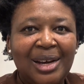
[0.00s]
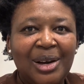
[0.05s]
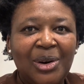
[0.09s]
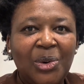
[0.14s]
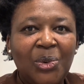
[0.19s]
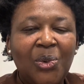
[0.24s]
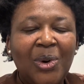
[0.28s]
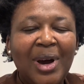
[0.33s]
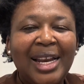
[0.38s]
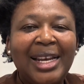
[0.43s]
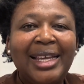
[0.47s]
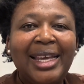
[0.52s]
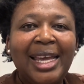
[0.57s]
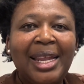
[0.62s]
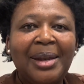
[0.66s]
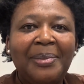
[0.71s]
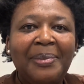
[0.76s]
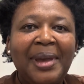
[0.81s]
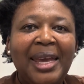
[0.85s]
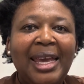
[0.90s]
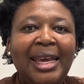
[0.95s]
one
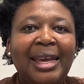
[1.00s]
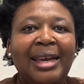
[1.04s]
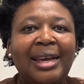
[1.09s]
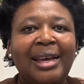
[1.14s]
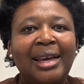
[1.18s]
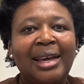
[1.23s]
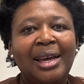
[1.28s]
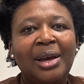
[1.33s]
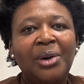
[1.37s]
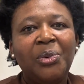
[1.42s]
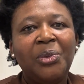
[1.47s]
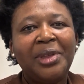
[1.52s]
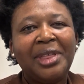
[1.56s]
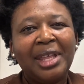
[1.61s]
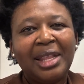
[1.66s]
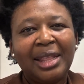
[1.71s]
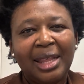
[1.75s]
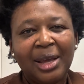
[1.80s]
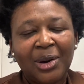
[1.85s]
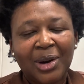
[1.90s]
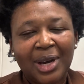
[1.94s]
can make
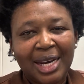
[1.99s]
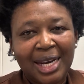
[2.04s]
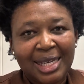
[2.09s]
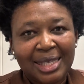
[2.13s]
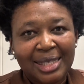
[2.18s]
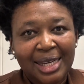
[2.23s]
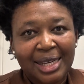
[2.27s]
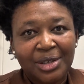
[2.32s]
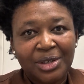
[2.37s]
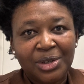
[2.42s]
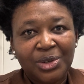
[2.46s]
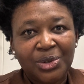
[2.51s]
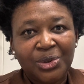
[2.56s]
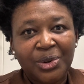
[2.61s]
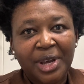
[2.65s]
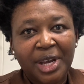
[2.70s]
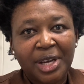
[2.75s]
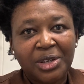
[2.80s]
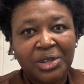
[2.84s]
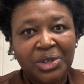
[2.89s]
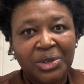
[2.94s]
within the organization to
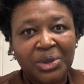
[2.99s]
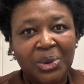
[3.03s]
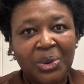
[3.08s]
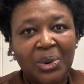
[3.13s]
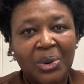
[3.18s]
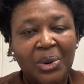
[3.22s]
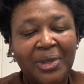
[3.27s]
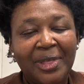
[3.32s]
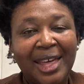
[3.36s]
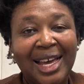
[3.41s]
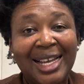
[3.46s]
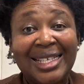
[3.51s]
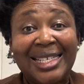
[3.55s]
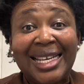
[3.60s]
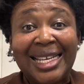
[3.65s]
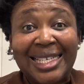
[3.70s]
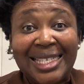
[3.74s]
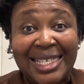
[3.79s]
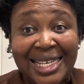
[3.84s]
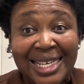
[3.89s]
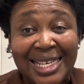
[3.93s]
ensure that
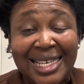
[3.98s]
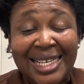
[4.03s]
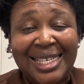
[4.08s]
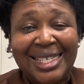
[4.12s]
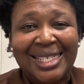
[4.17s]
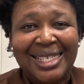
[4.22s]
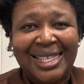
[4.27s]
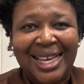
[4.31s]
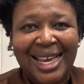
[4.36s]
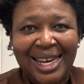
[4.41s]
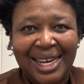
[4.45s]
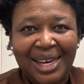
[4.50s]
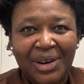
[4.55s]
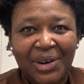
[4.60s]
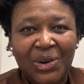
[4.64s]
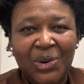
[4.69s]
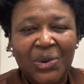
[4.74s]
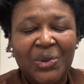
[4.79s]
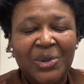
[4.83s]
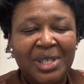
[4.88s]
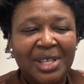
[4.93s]
it is an
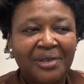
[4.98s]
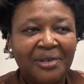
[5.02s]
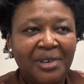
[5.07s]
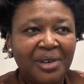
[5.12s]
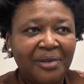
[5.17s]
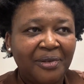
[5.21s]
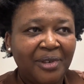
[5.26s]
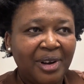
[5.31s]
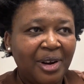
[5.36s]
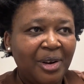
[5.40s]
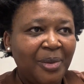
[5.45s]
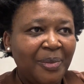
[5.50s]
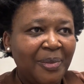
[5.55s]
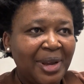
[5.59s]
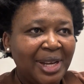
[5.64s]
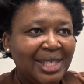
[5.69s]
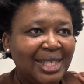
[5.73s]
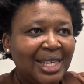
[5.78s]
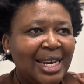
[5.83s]
inclusive environment.